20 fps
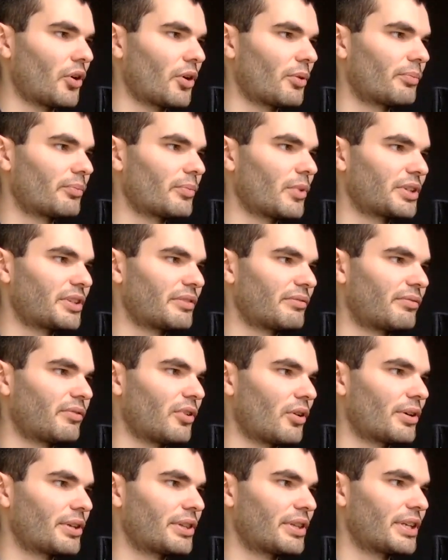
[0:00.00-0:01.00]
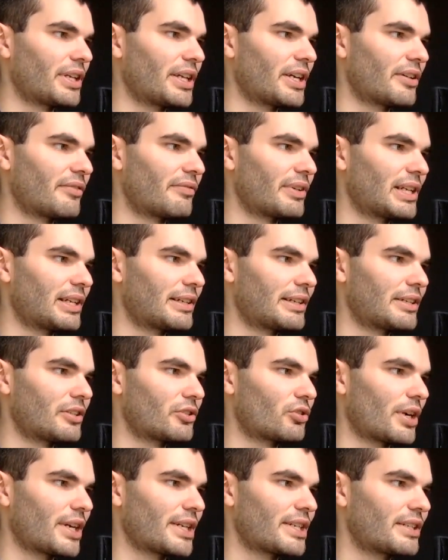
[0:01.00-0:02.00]
and I didn't find the villain
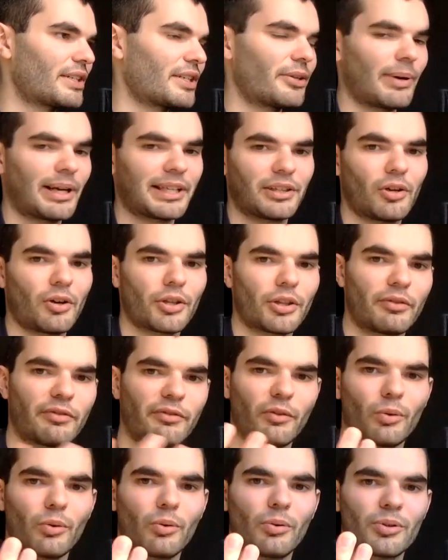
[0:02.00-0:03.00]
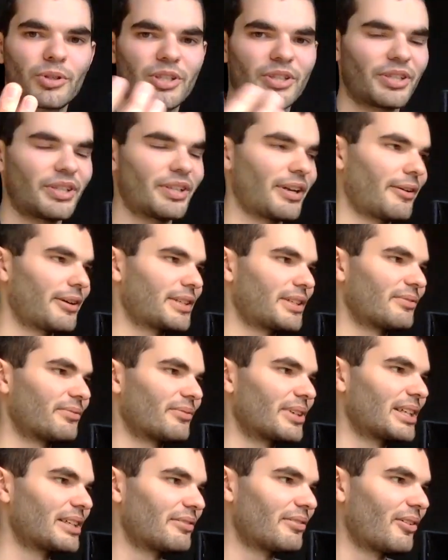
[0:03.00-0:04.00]
interesting who had like the Force. You know, I didn't
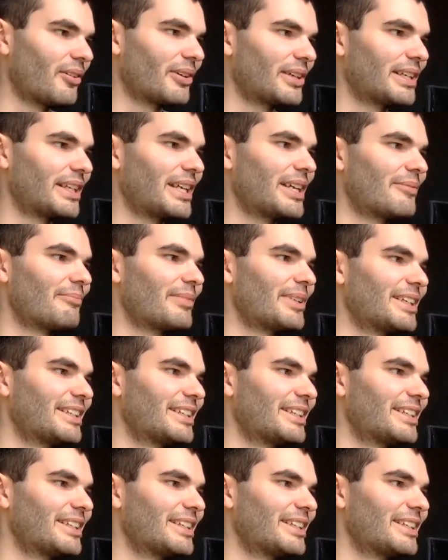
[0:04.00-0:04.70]
really find him